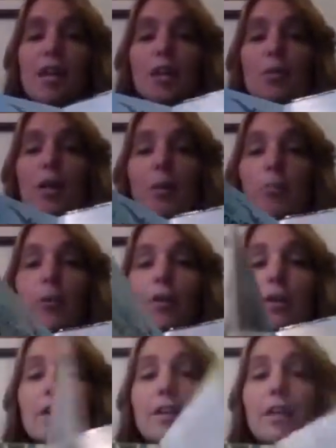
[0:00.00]
you get a
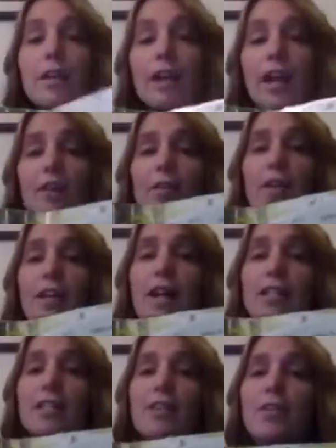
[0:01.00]
book and you get an
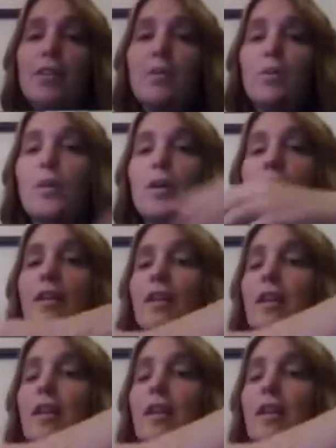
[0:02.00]
activity in one.